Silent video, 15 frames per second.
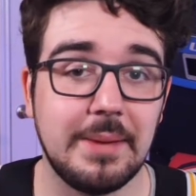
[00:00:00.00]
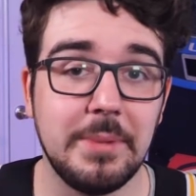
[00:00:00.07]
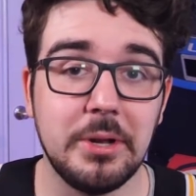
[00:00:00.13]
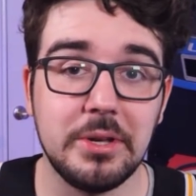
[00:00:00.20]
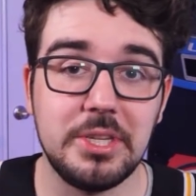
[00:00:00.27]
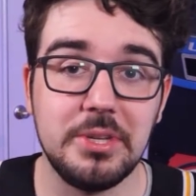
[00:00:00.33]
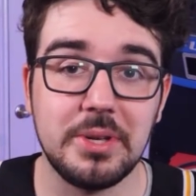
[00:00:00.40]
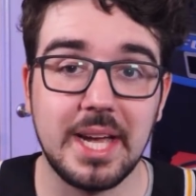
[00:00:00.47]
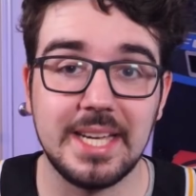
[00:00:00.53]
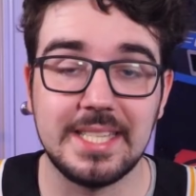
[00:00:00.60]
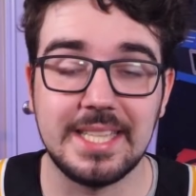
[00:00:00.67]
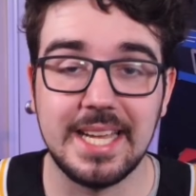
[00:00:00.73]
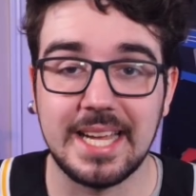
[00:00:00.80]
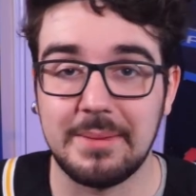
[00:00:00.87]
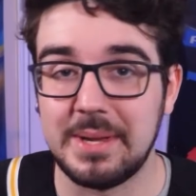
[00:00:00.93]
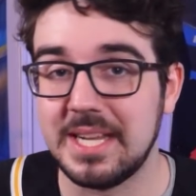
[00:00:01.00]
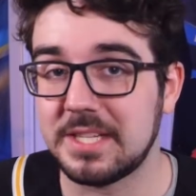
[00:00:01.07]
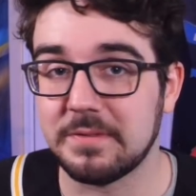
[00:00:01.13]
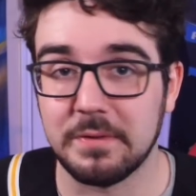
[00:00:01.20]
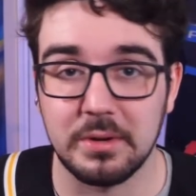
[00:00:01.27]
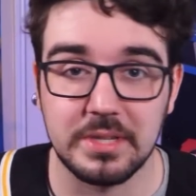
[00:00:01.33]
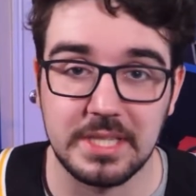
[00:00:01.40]
Let me know what you guys think. I mean,
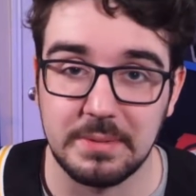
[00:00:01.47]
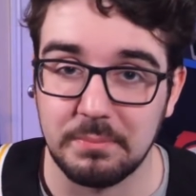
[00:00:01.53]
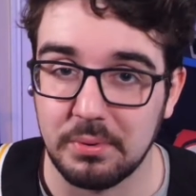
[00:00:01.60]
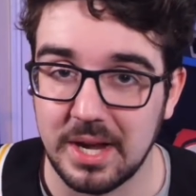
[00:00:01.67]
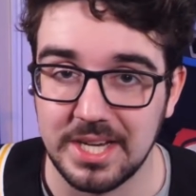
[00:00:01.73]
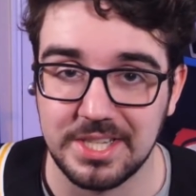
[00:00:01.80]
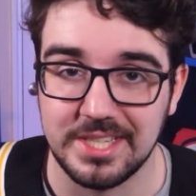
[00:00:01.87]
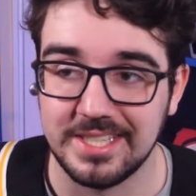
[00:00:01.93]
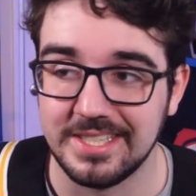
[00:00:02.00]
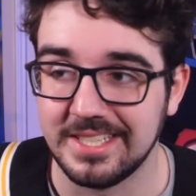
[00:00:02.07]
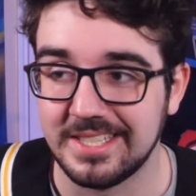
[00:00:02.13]
it's first impressions.